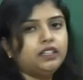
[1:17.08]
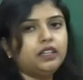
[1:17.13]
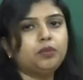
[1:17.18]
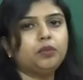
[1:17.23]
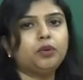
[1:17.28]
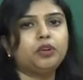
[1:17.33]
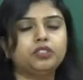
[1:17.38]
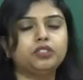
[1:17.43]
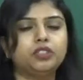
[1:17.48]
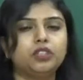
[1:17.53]

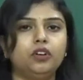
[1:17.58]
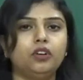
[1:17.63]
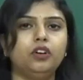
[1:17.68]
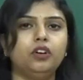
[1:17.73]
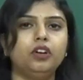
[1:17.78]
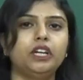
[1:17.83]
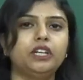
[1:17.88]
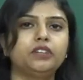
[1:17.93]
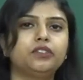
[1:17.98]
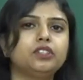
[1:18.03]

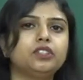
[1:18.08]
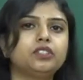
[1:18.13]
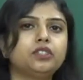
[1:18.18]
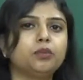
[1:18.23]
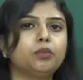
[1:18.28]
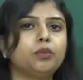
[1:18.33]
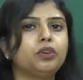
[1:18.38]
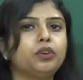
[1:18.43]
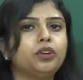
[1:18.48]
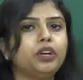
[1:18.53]
3.0, it was
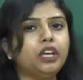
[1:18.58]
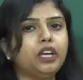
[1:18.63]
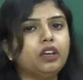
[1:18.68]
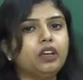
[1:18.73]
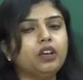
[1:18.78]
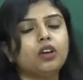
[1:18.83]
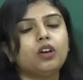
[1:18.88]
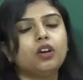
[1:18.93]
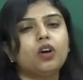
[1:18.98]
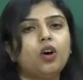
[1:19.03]
supporting
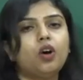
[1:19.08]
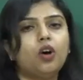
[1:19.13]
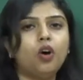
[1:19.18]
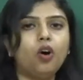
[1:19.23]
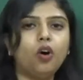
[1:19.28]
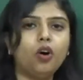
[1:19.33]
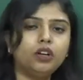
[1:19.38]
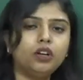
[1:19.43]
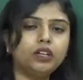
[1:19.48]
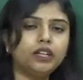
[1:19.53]

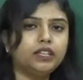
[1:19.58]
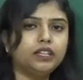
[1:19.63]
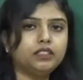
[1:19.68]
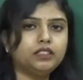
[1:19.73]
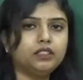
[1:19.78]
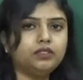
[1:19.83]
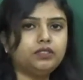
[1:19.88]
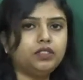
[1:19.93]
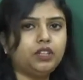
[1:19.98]
all kinds of